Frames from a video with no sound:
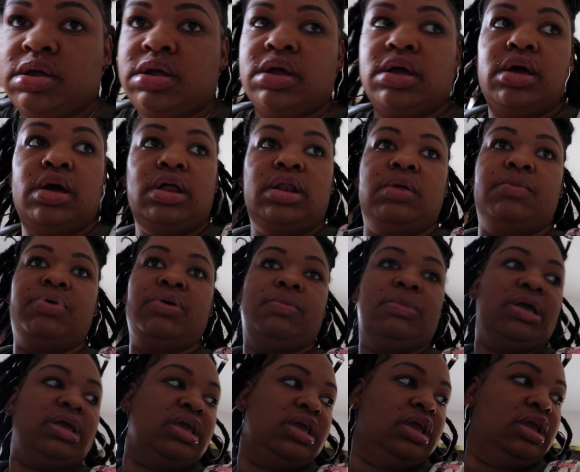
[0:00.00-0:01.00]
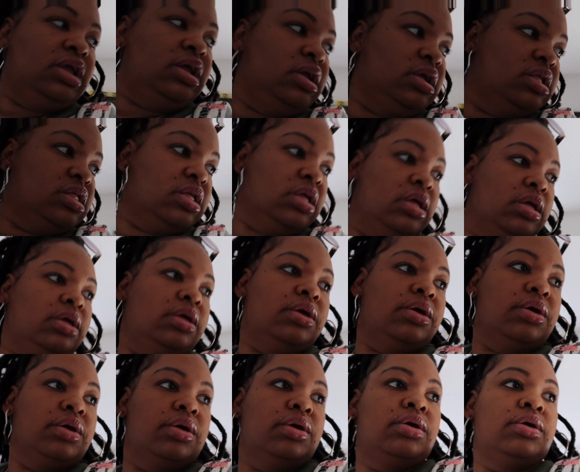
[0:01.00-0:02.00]
Y'all, I didn't put my keys in
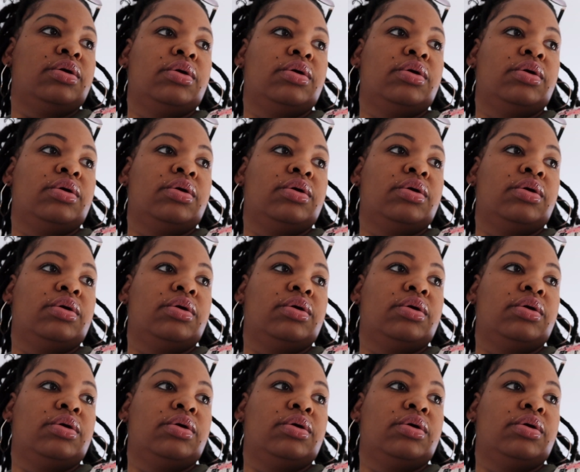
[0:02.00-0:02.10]
here.